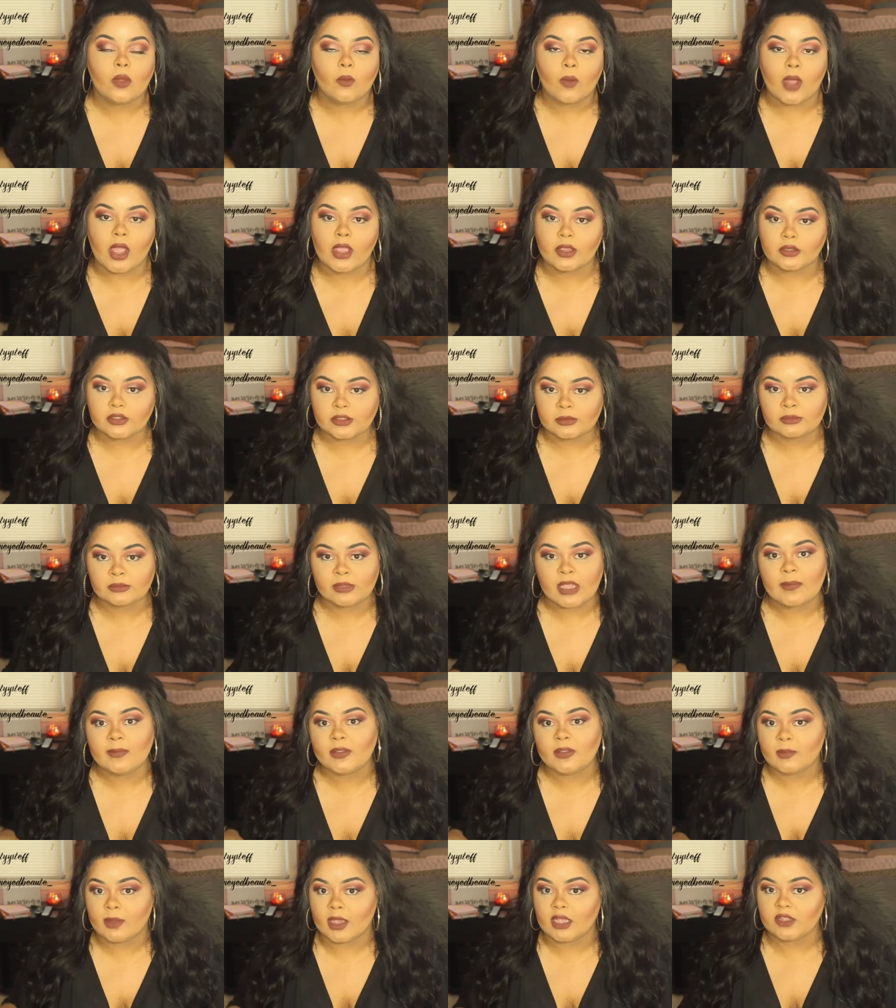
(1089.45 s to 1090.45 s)
While you're
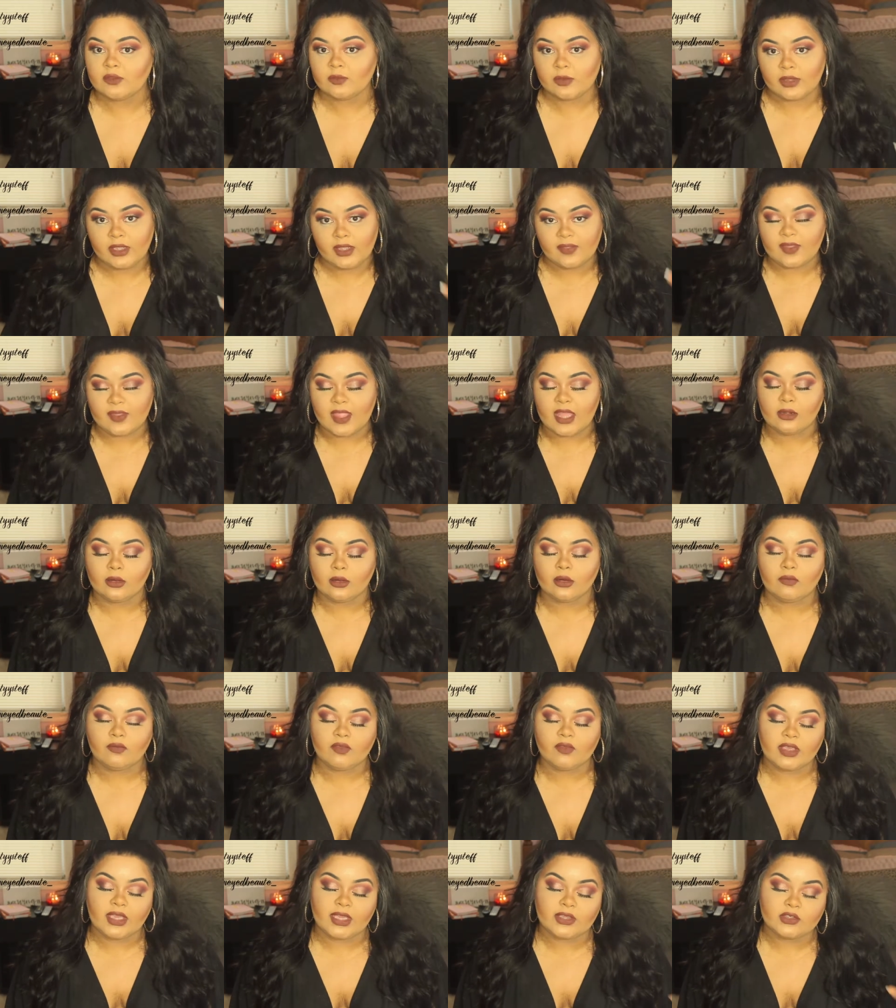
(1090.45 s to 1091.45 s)
subscribing, you might as well hit that
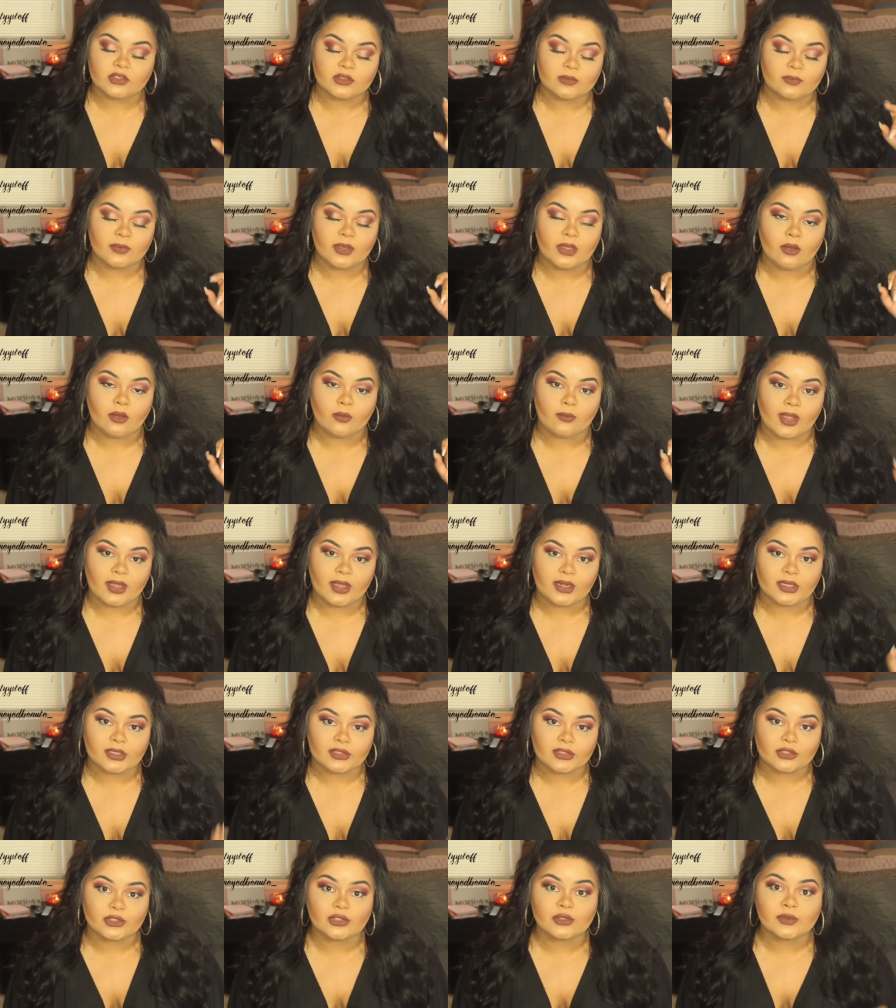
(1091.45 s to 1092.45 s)
notification bell right
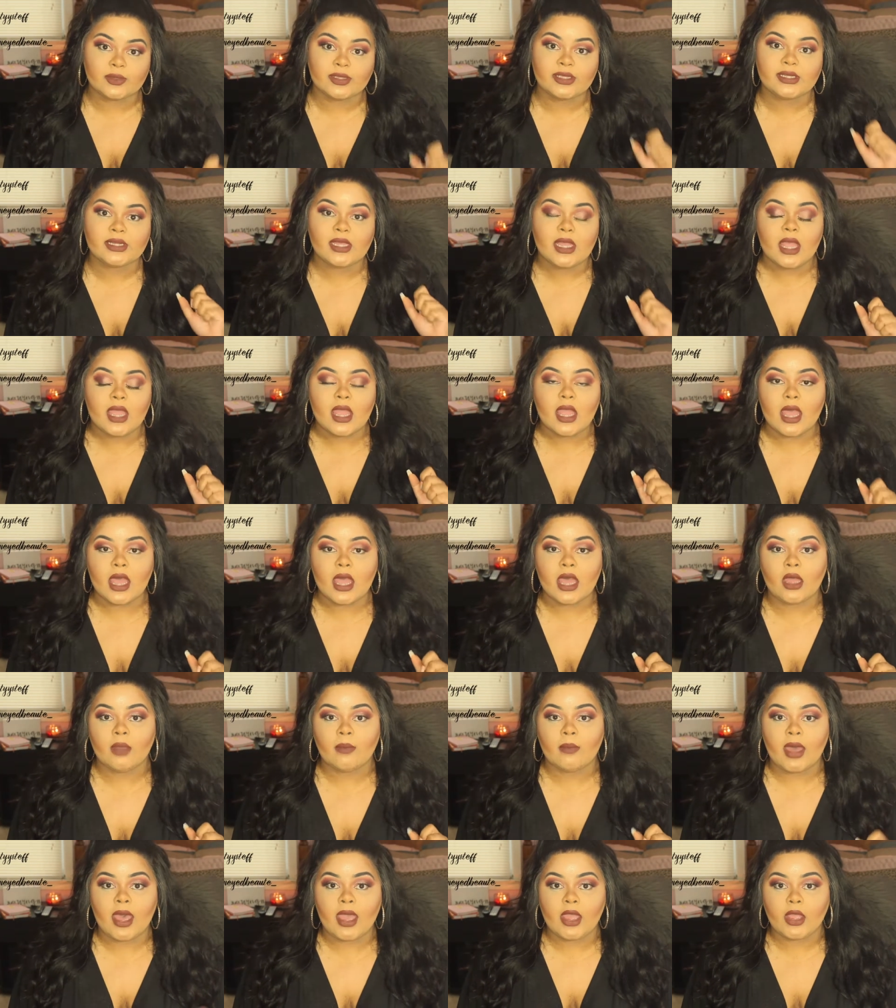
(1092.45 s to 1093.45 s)
next to it.
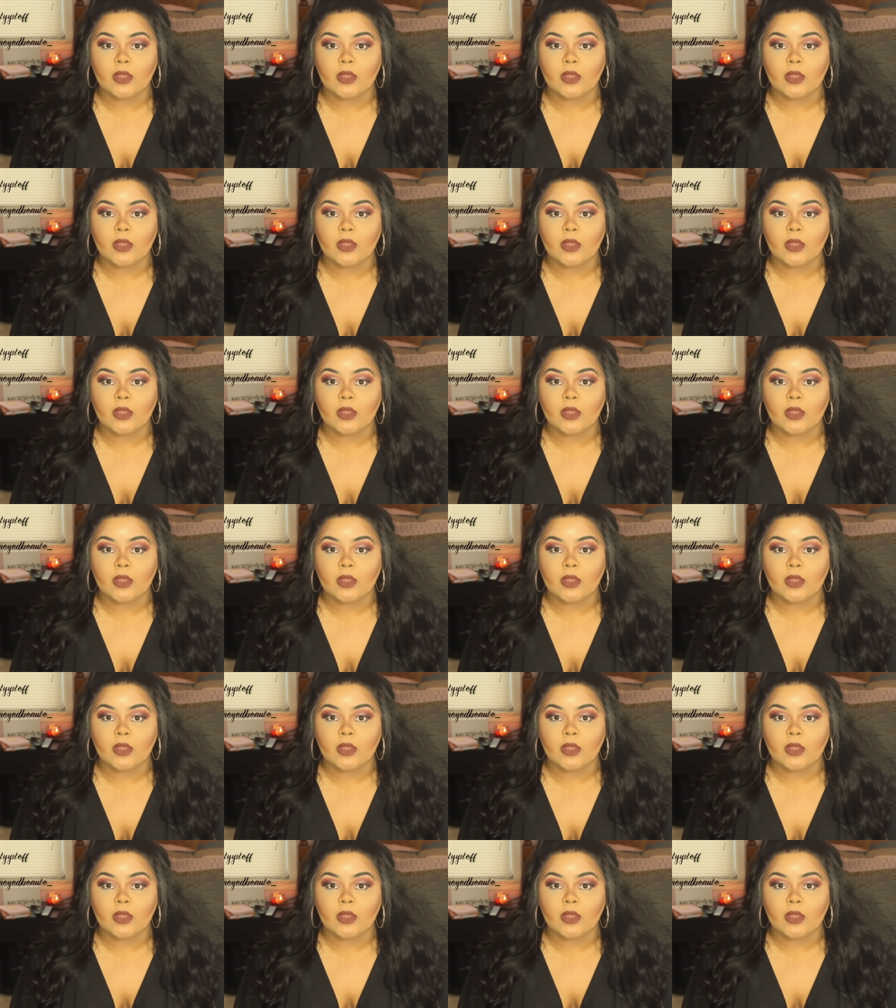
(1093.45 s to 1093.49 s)
I